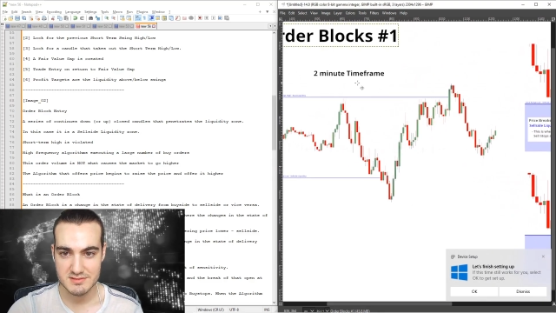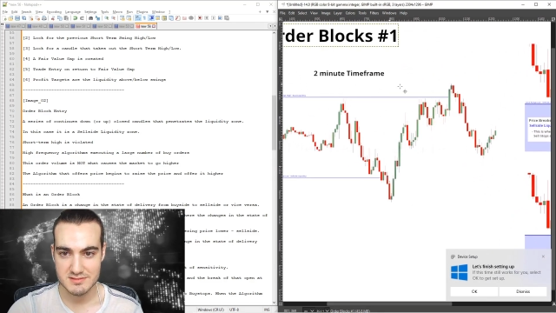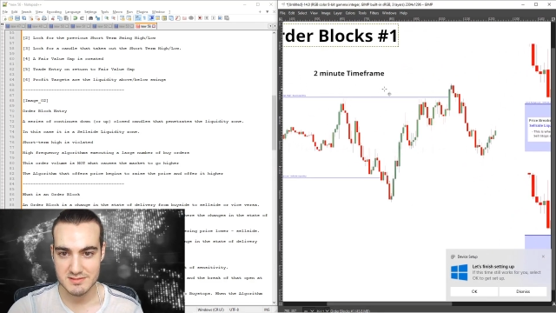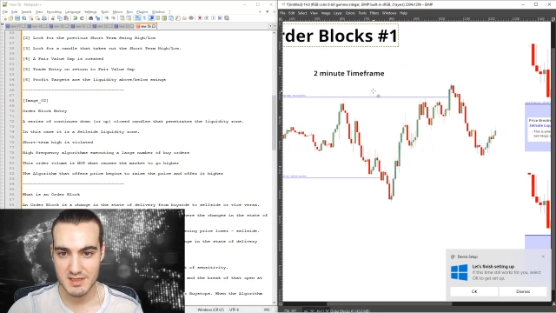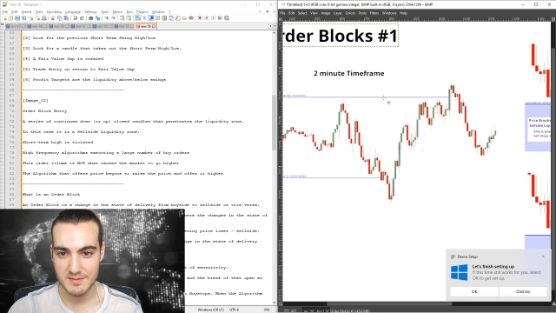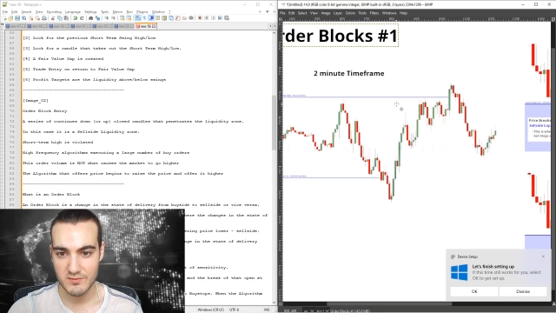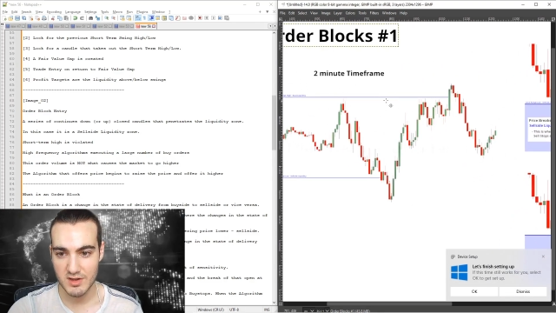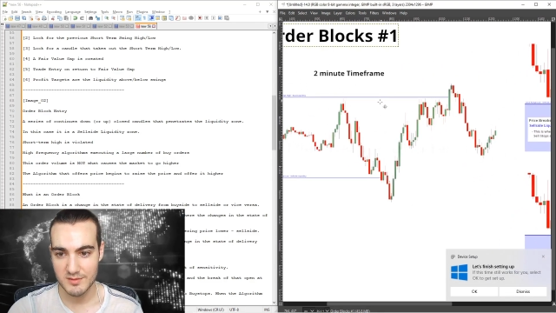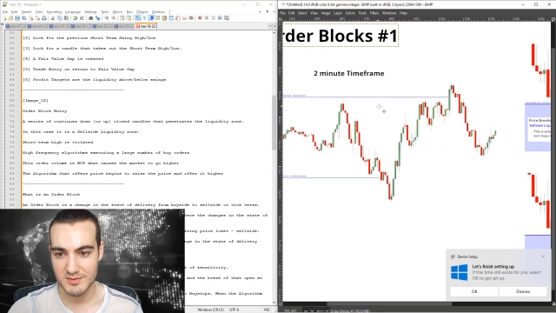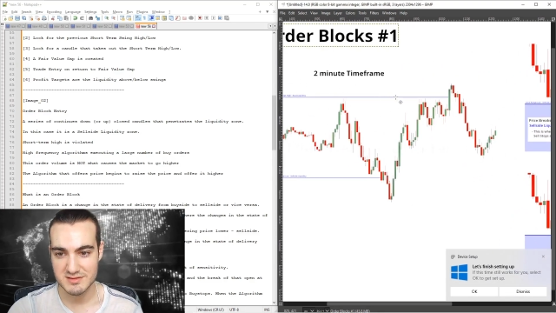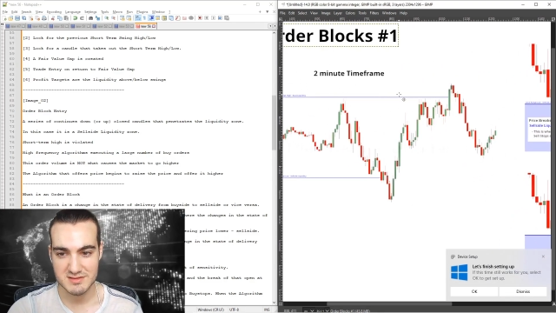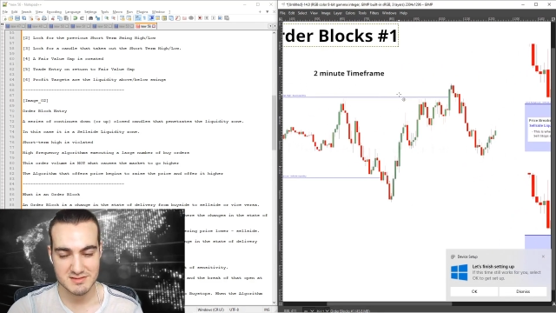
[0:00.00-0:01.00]
time frame
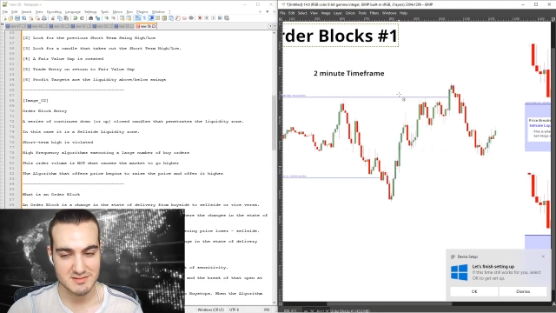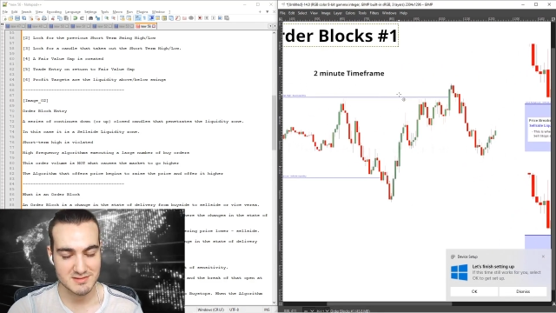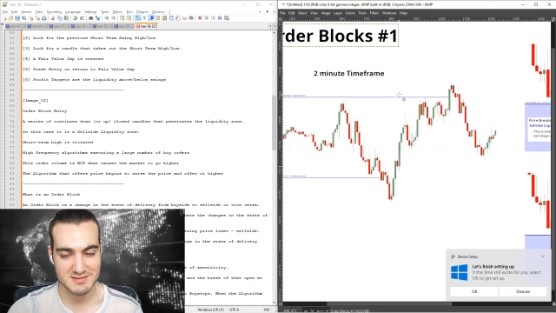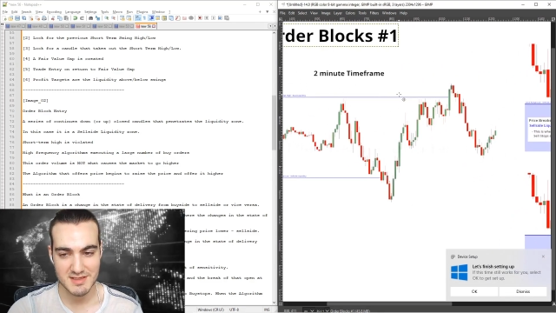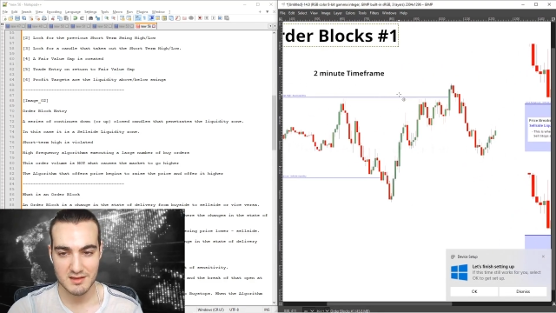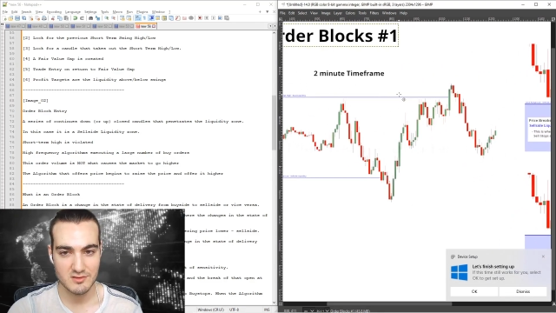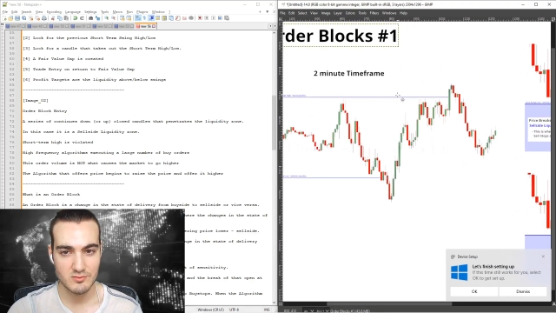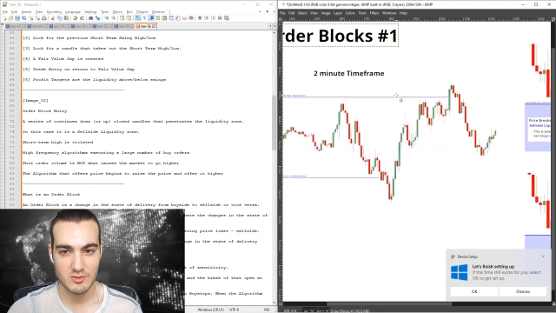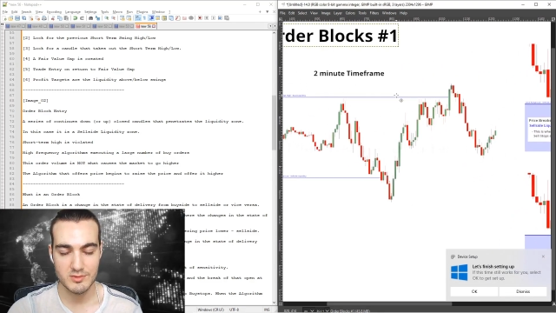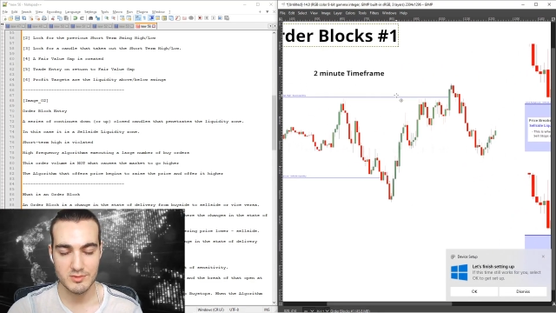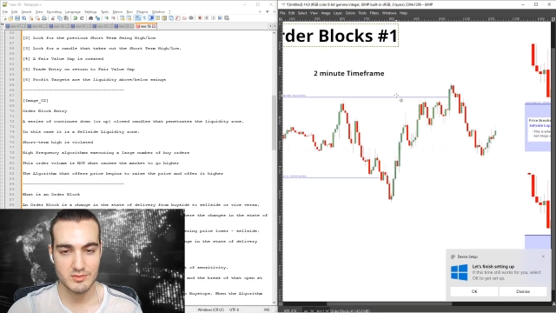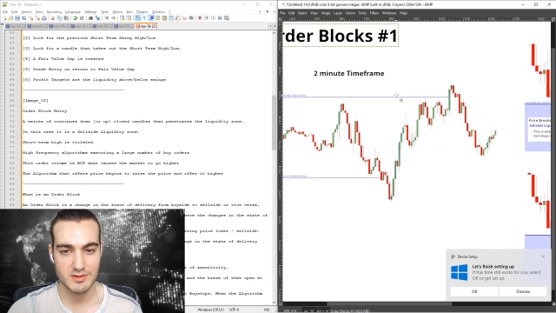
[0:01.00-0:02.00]
is exactly what
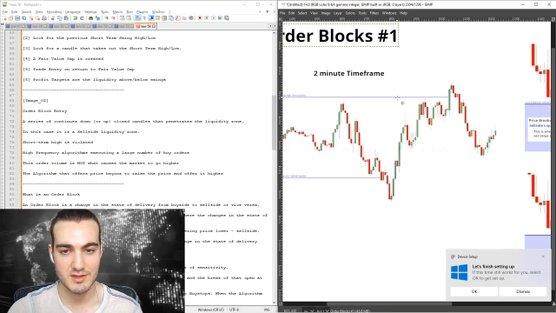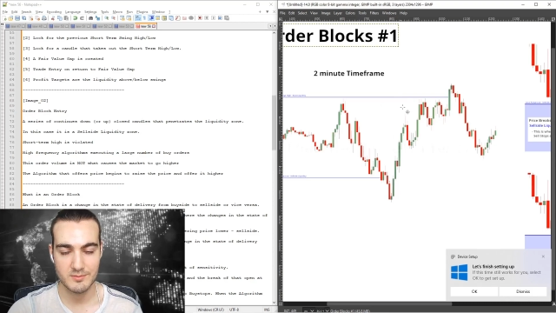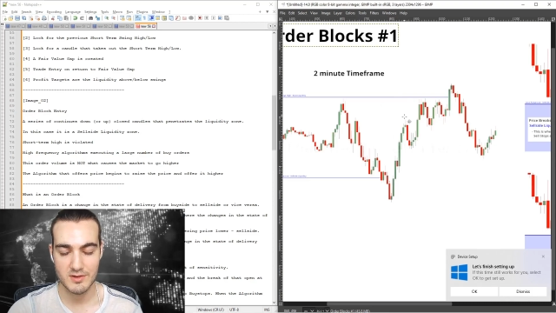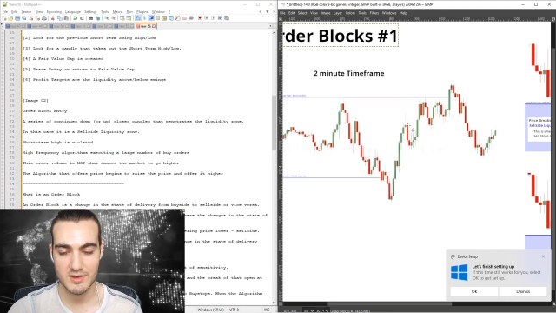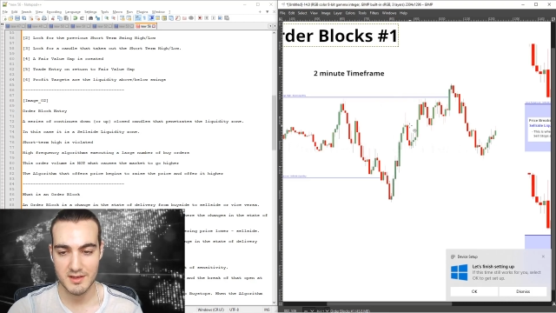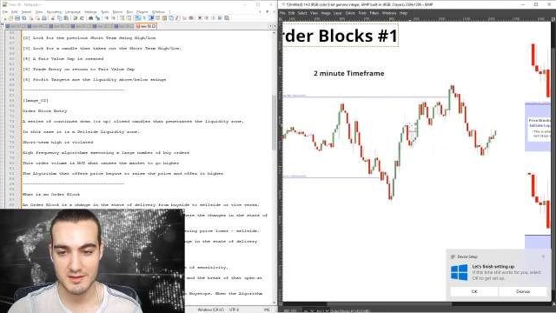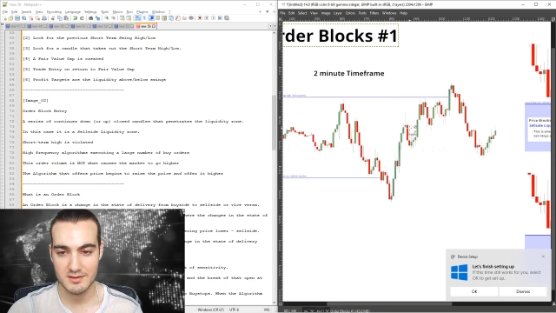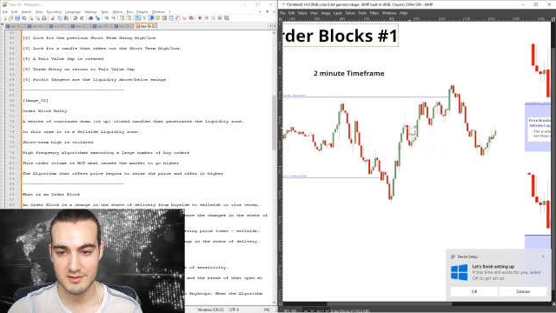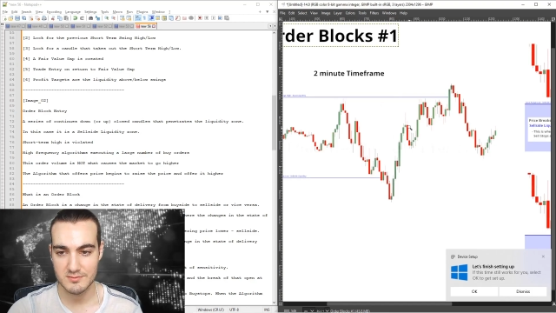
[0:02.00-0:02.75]
we were looking at